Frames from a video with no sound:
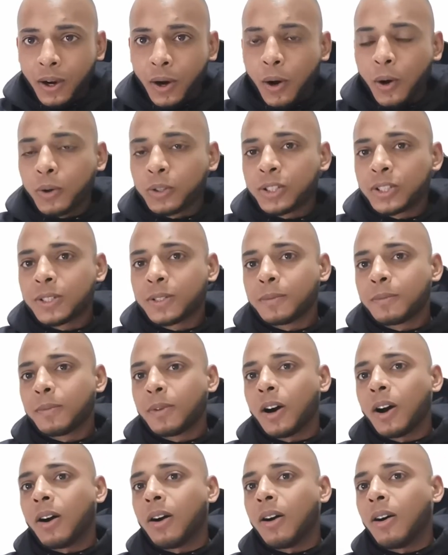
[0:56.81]
Oats
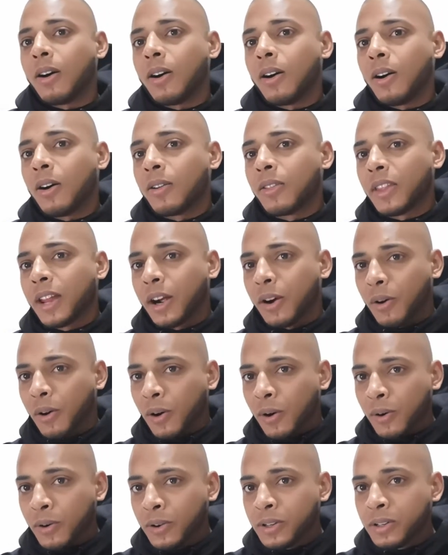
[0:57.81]
on their
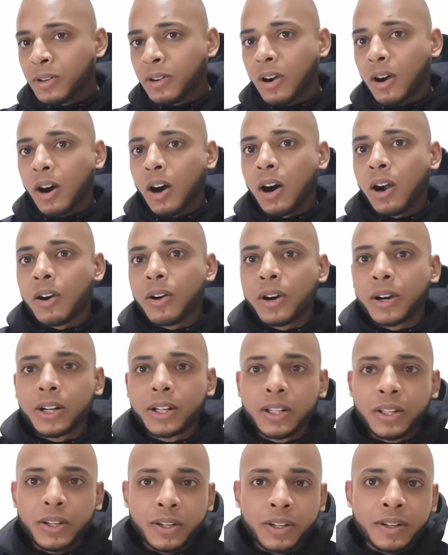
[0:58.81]
own are a
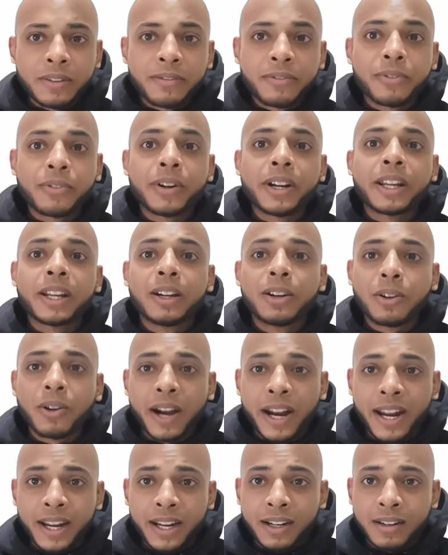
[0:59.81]
gluten-free
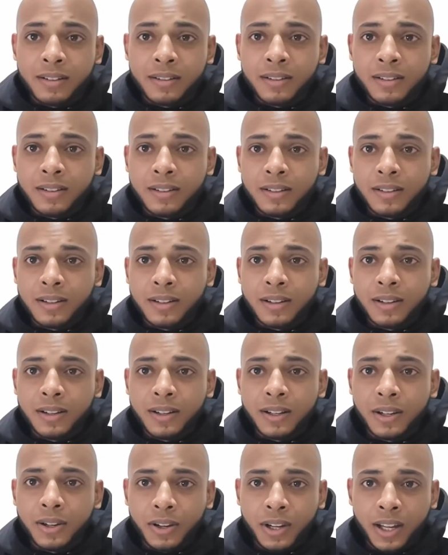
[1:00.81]
grain.
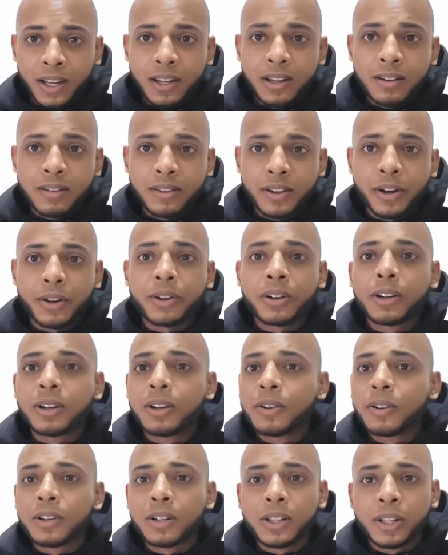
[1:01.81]
Okay, they're
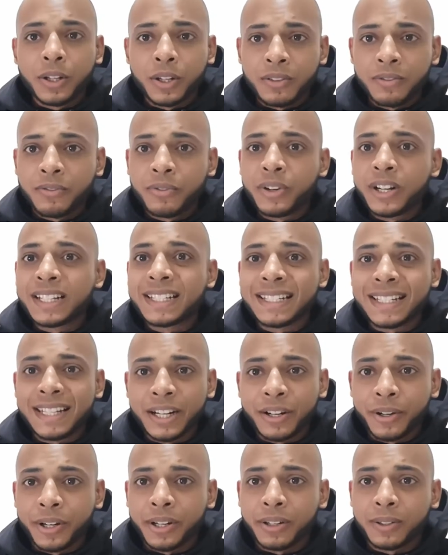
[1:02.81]
gluten-free
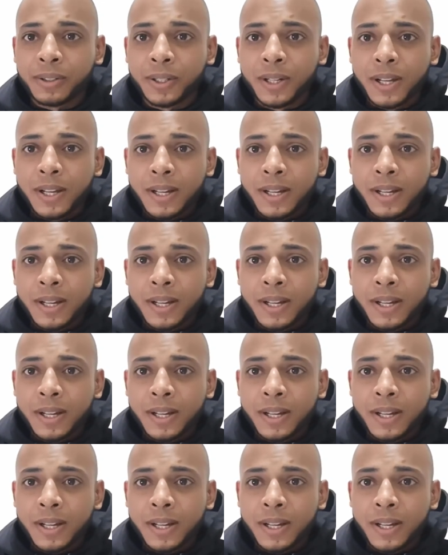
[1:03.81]
cereal.